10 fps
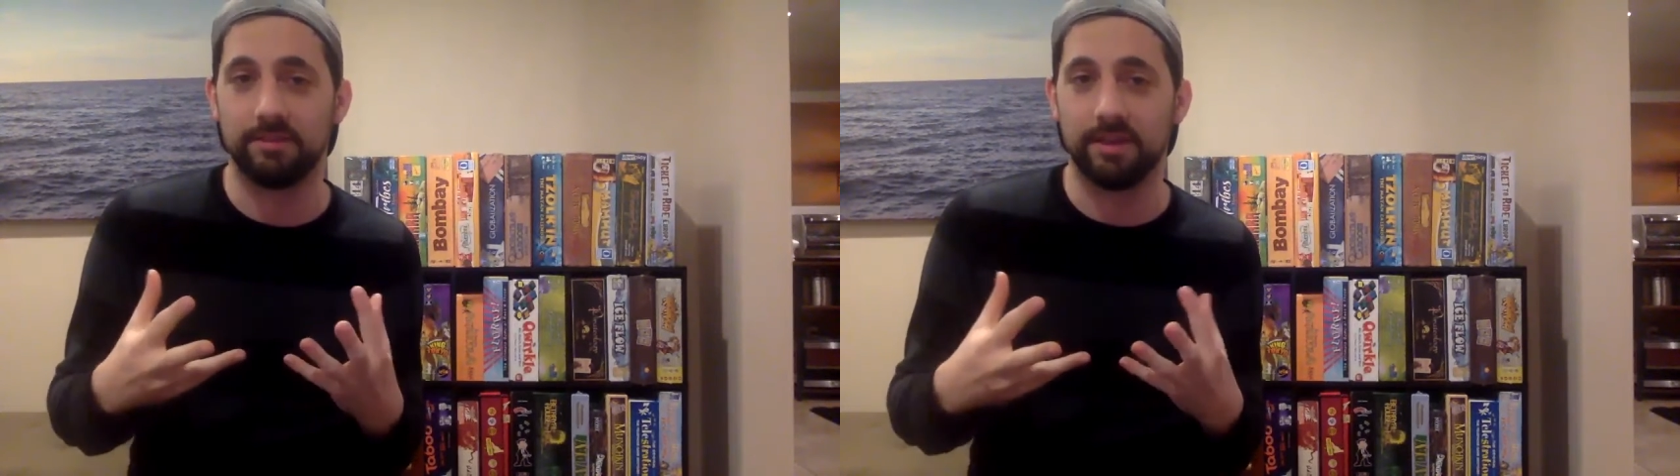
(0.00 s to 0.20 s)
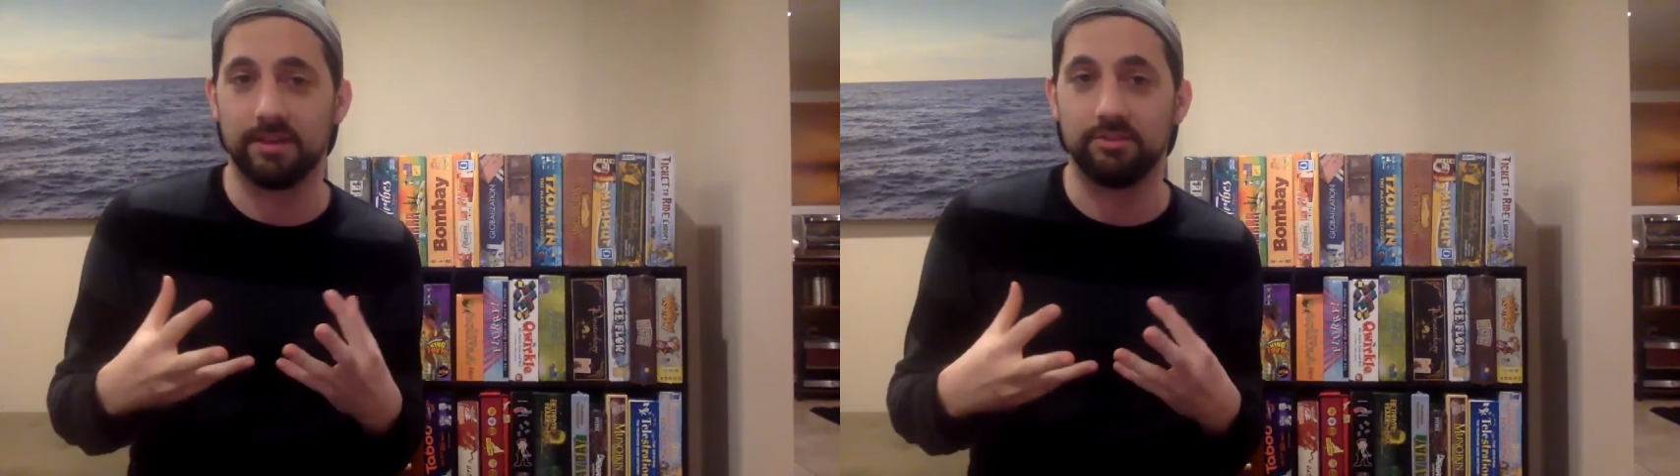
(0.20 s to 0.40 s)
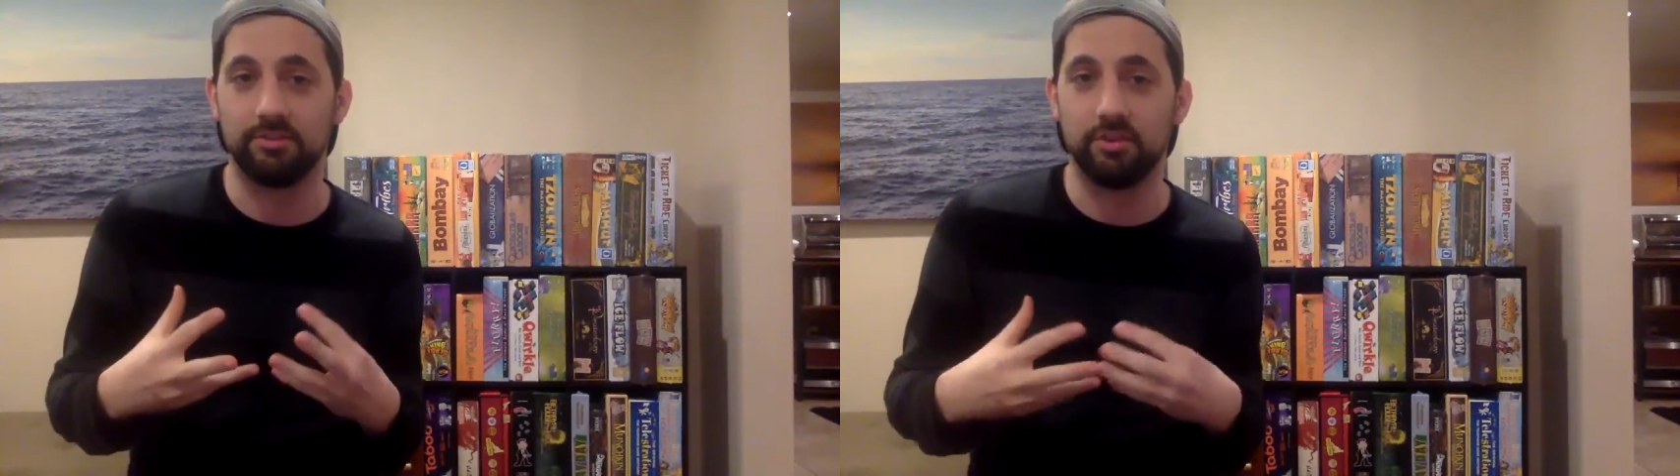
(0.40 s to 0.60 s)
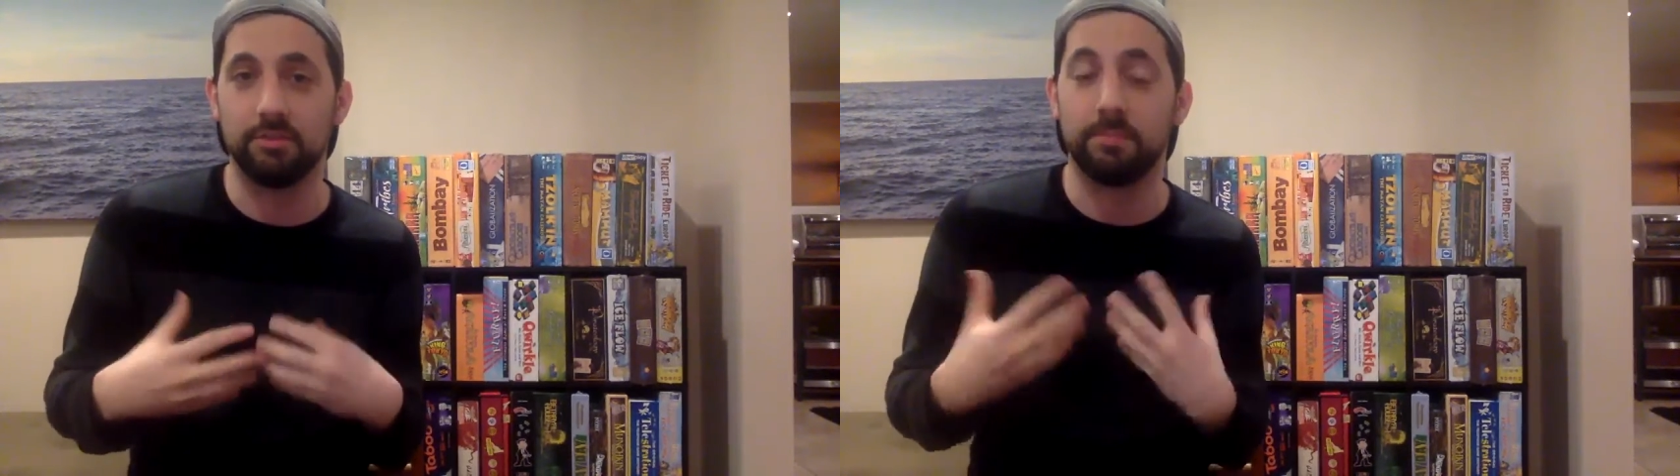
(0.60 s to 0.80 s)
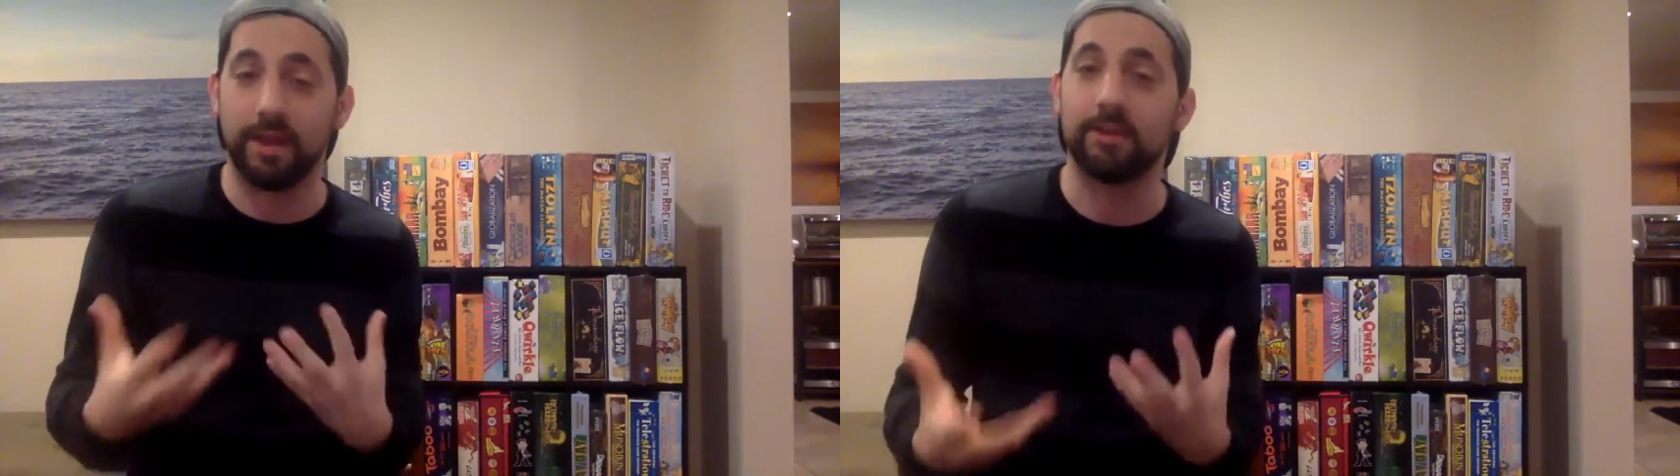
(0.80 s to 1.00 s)
a
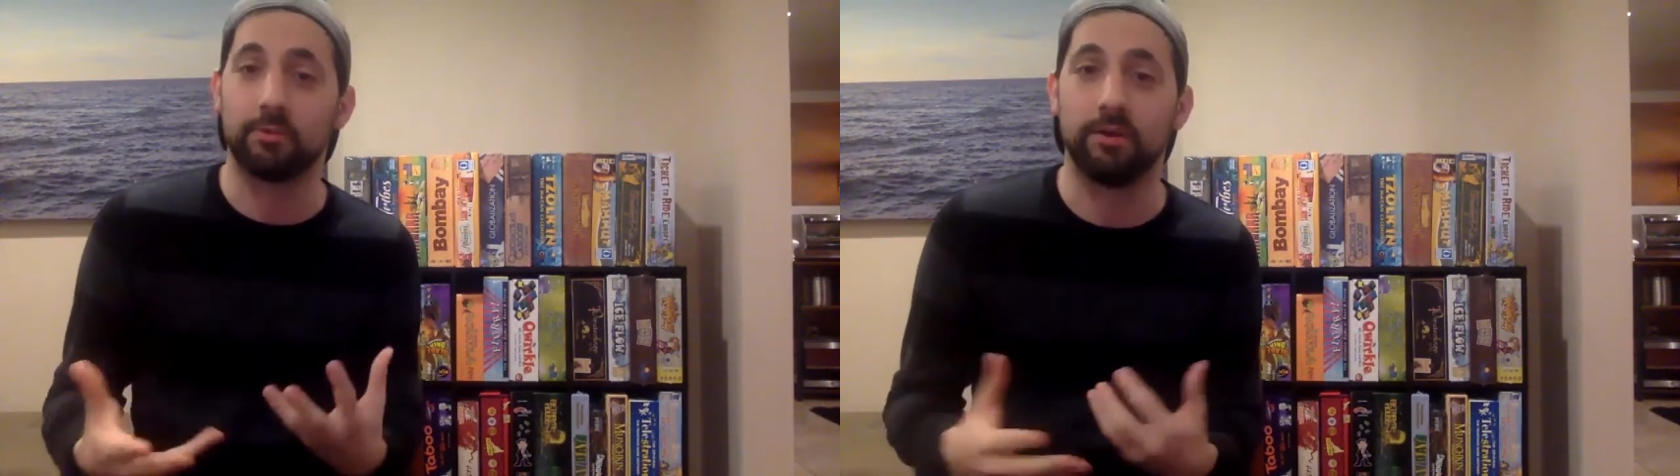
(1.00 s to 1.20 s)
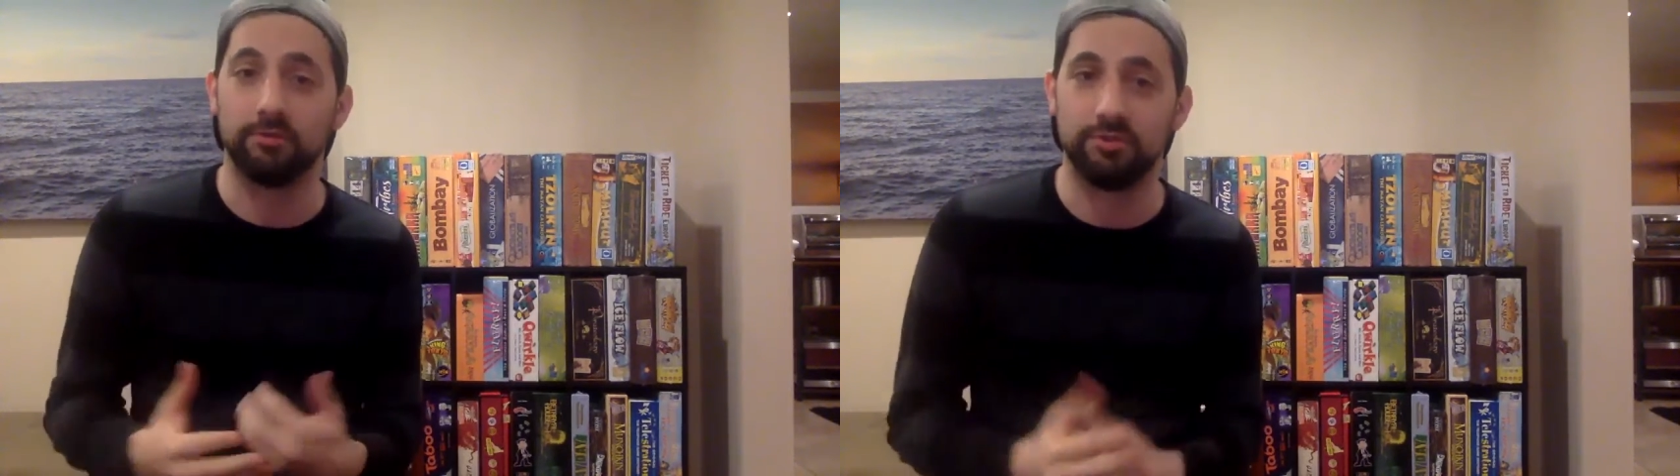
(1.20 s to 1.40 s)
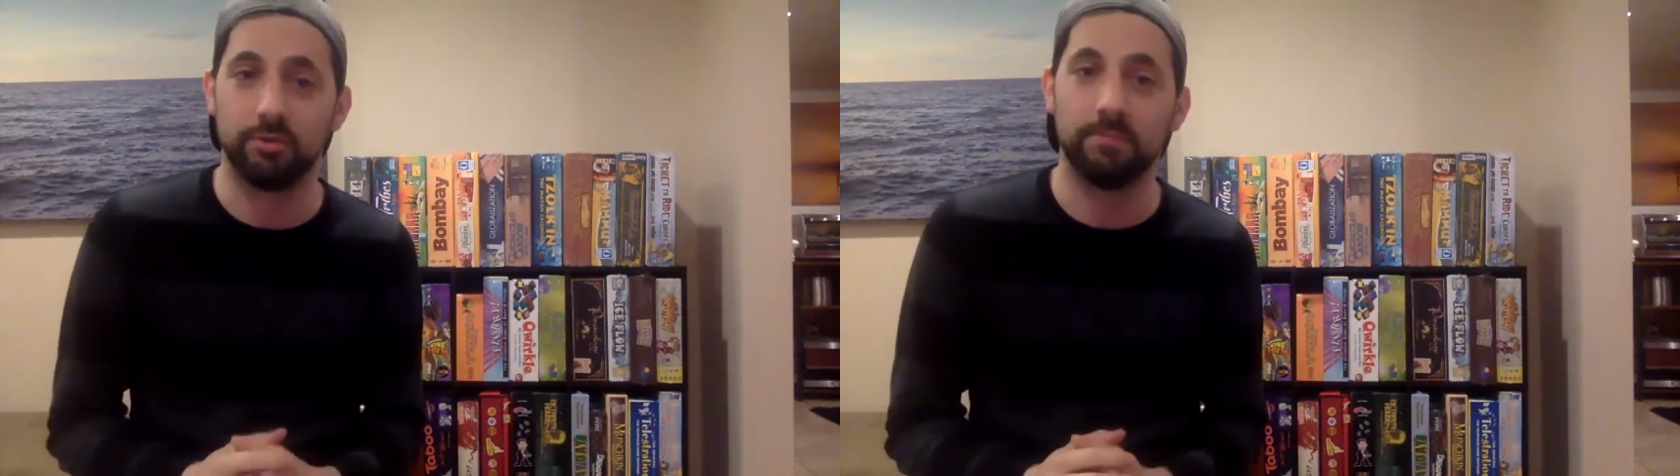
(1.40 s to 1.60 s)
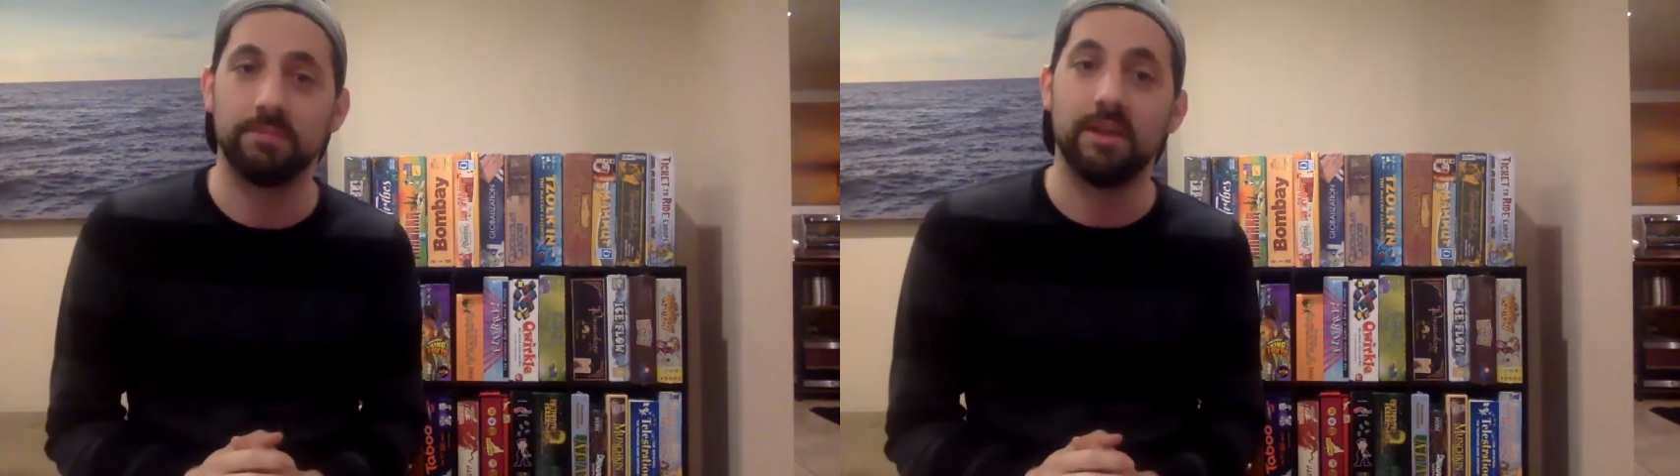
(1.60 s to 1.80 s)
good background to it,